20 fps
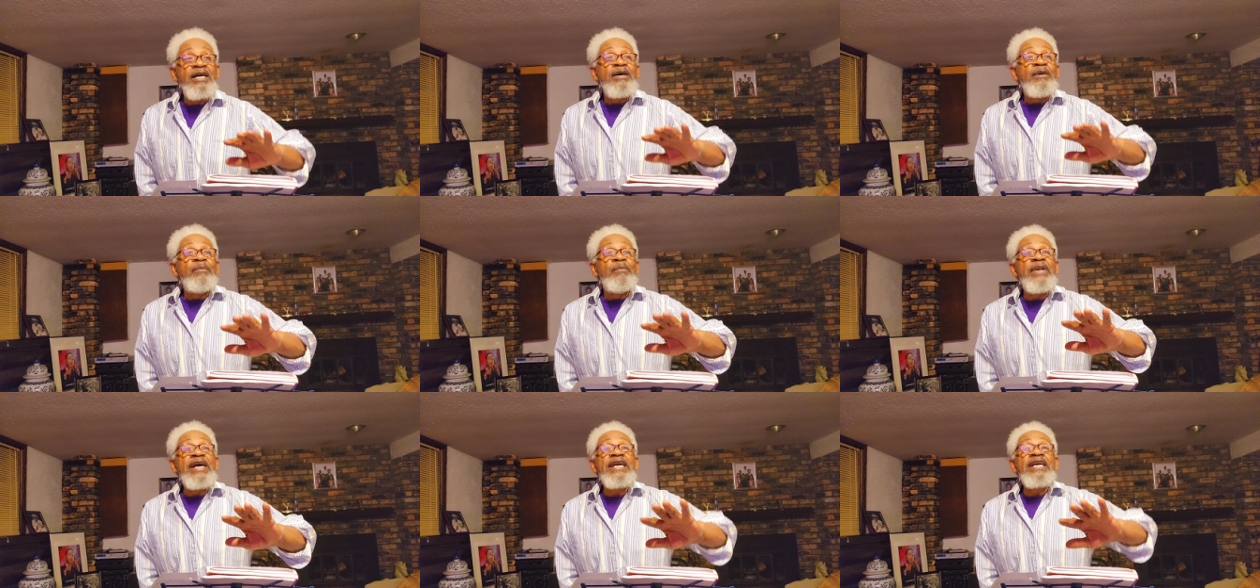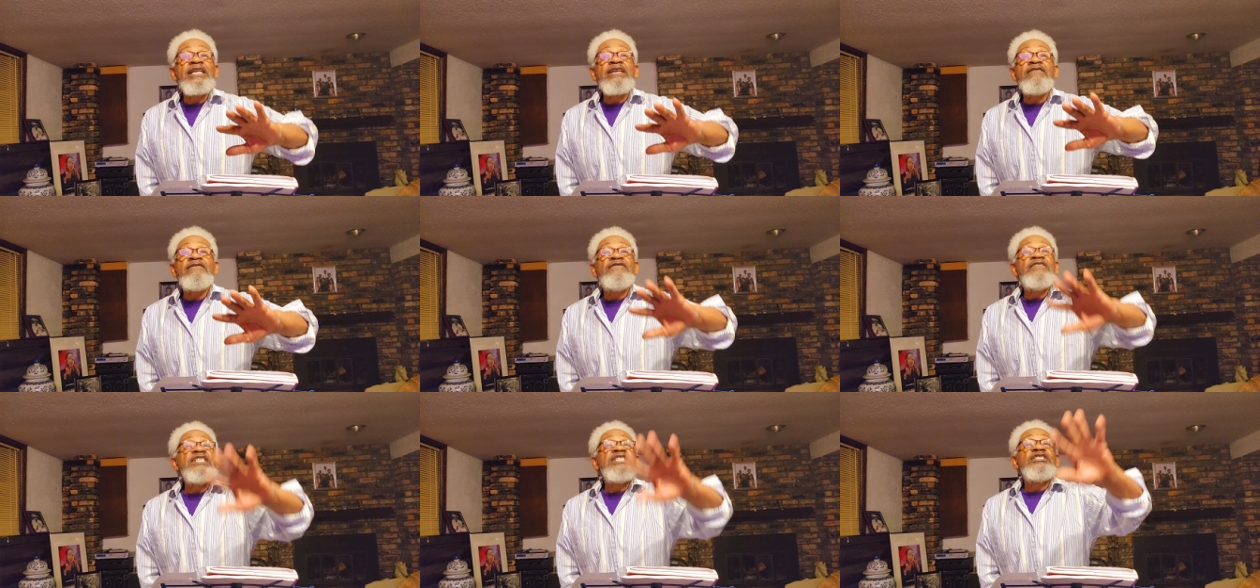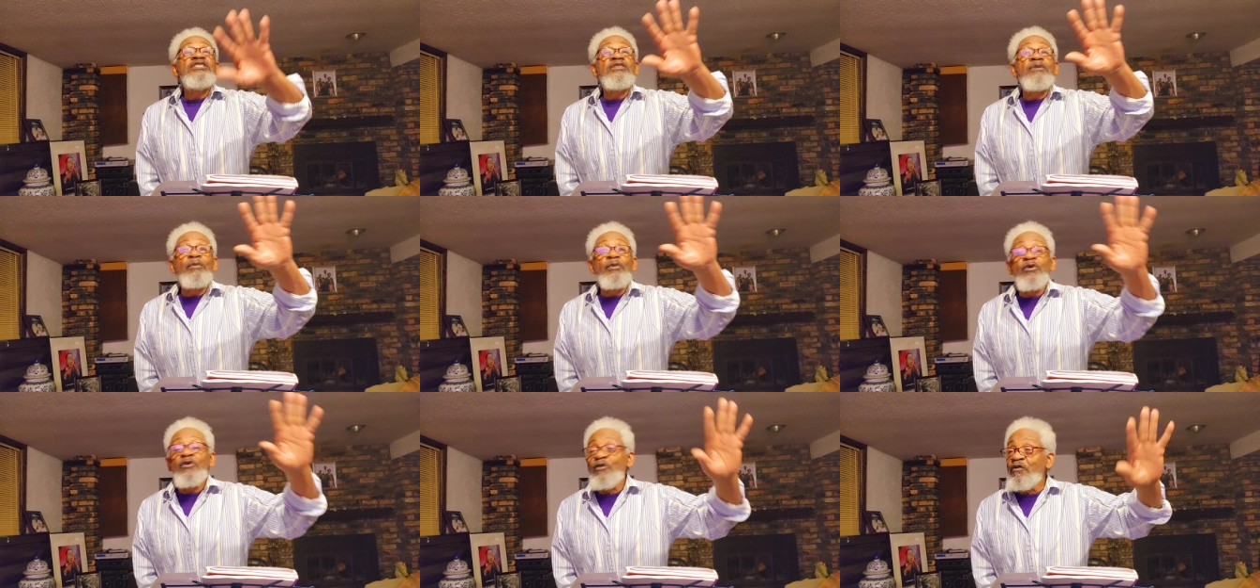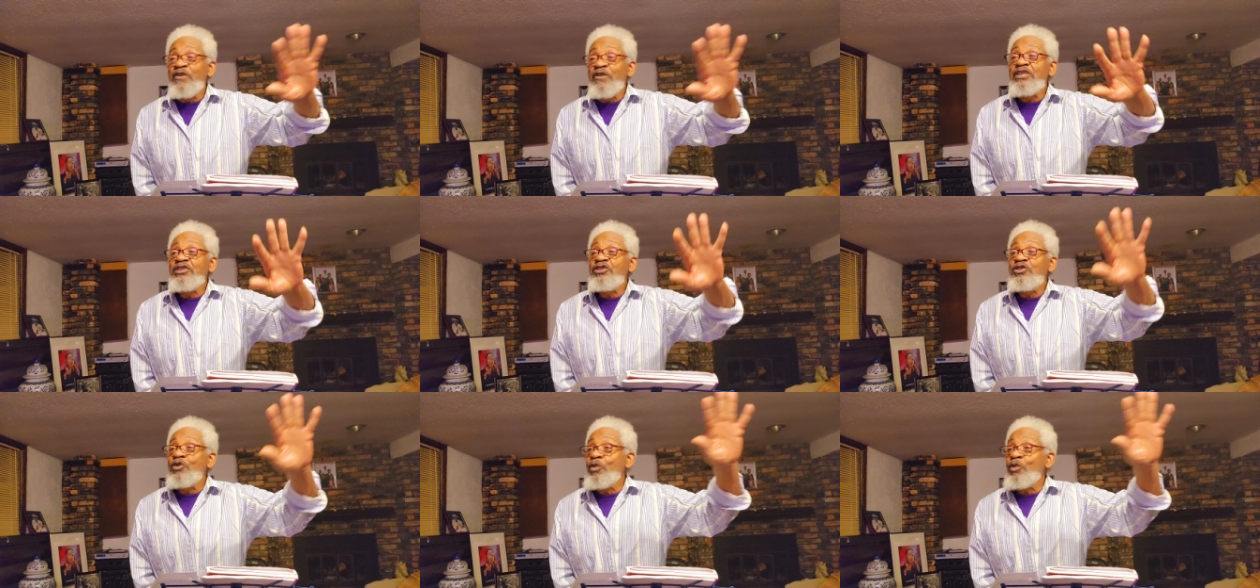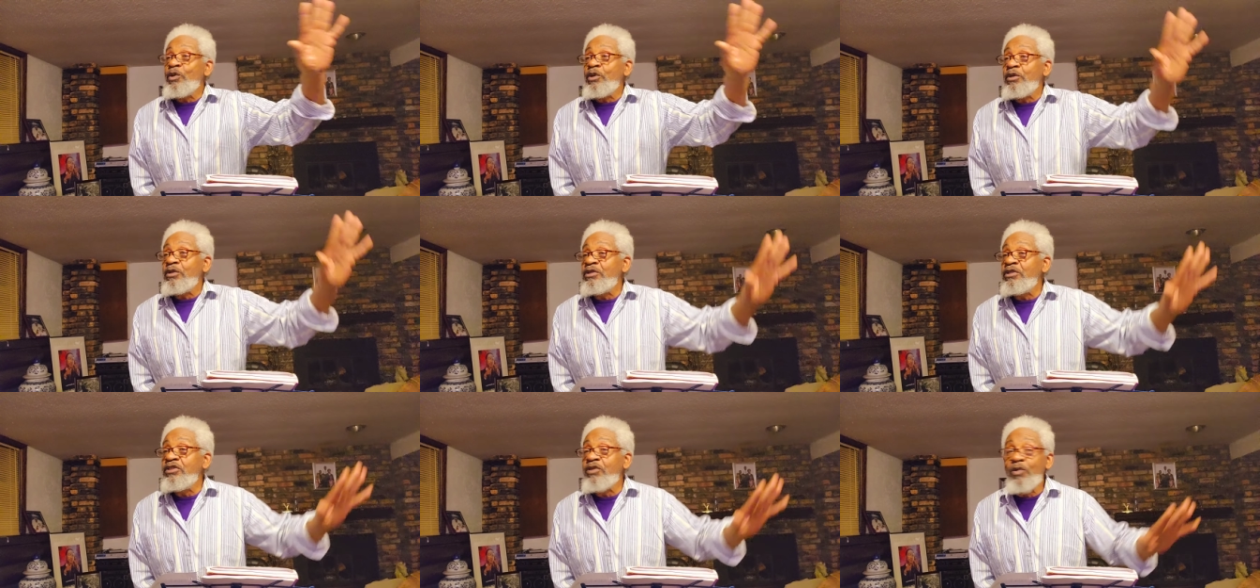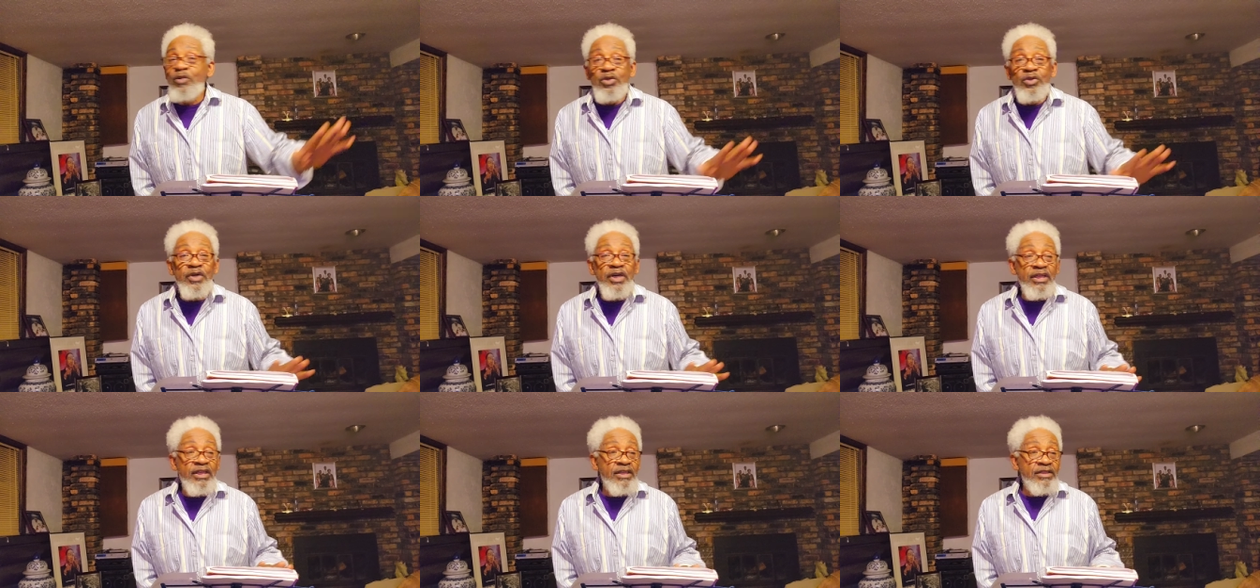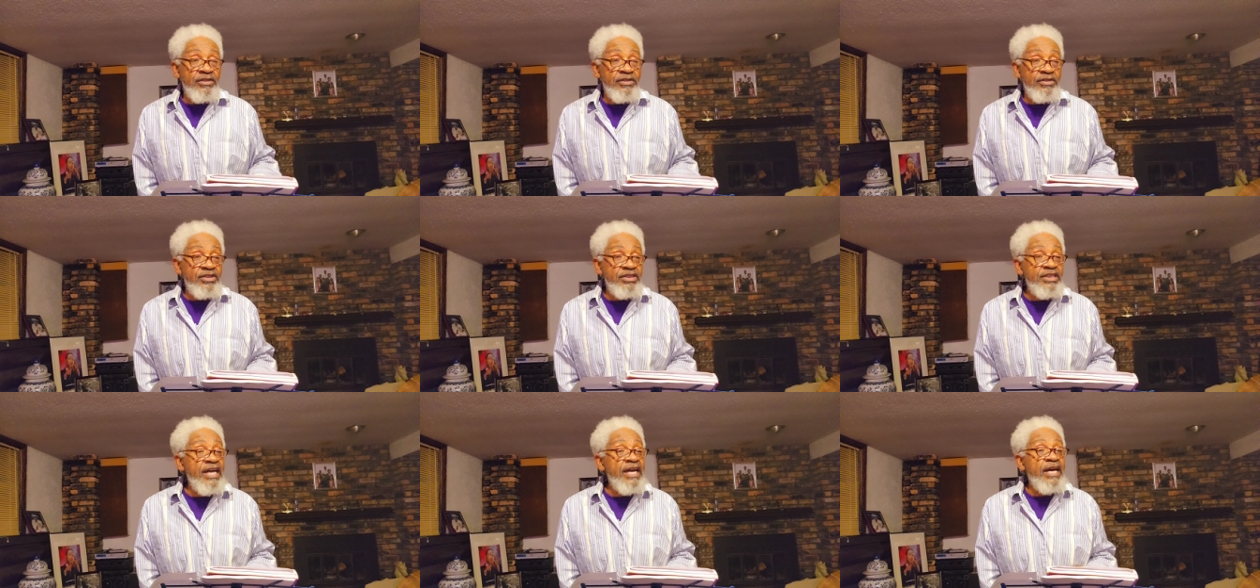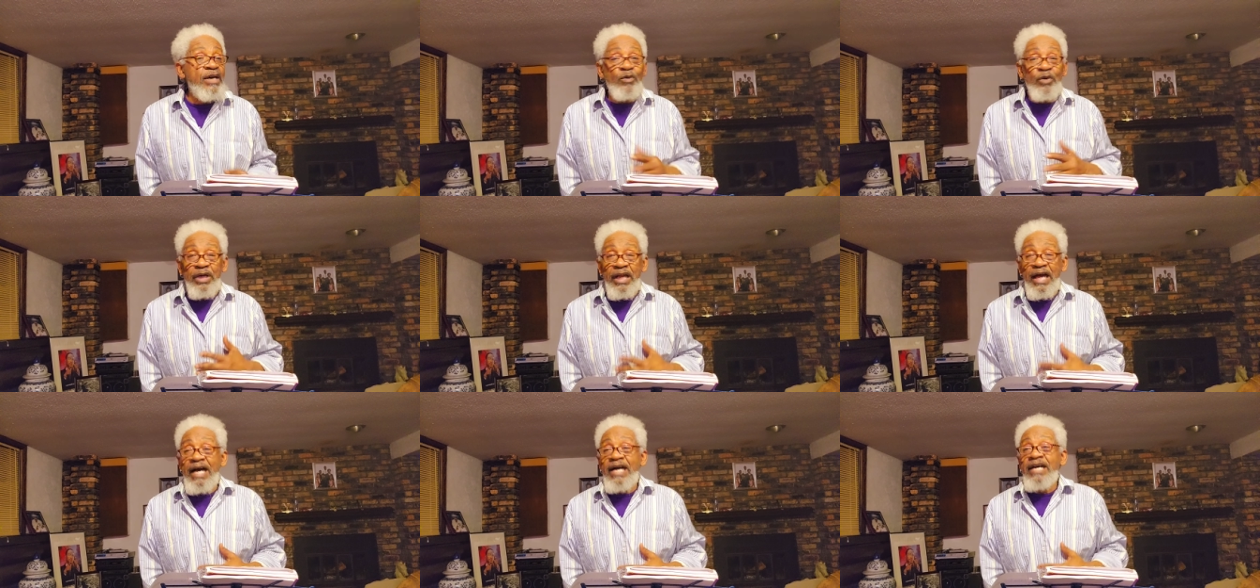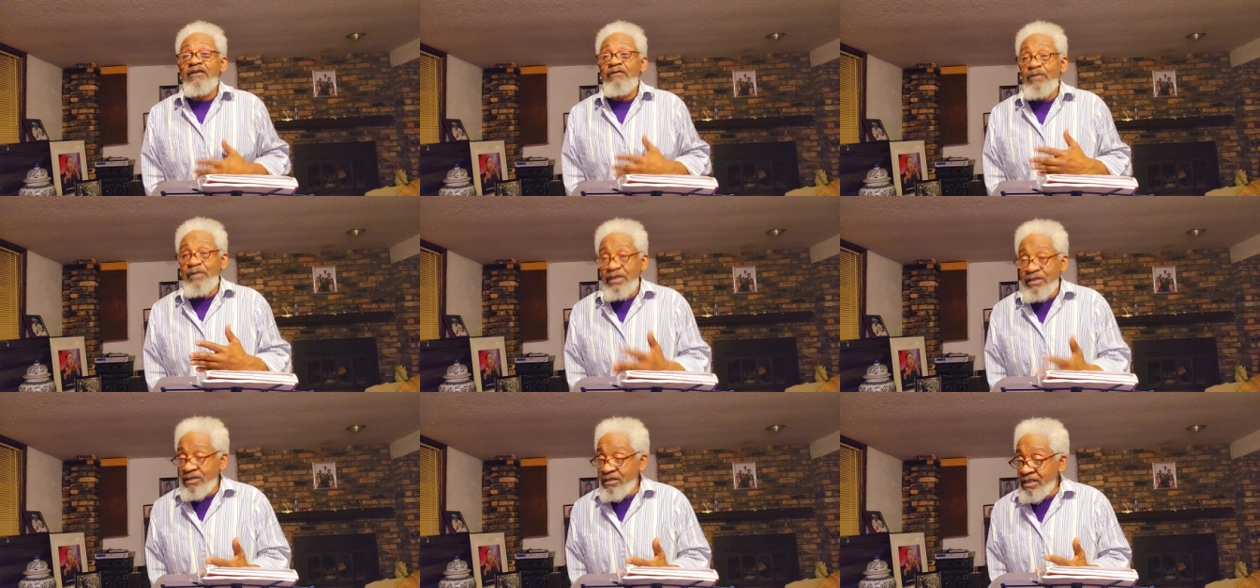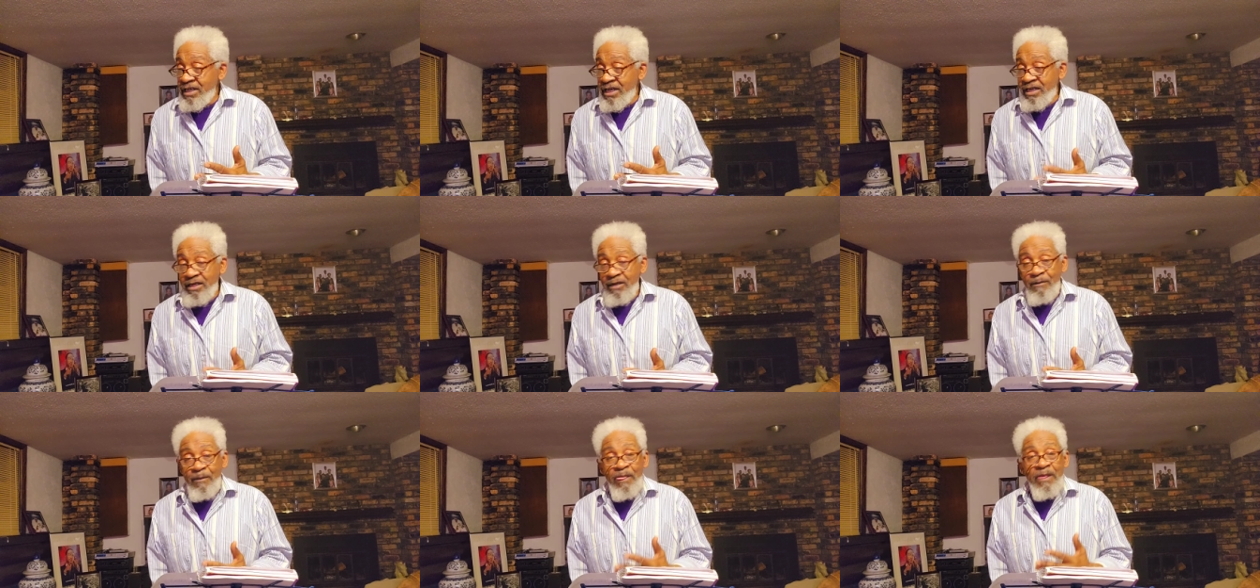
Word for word: making it visible visual so you can understand what I have been saying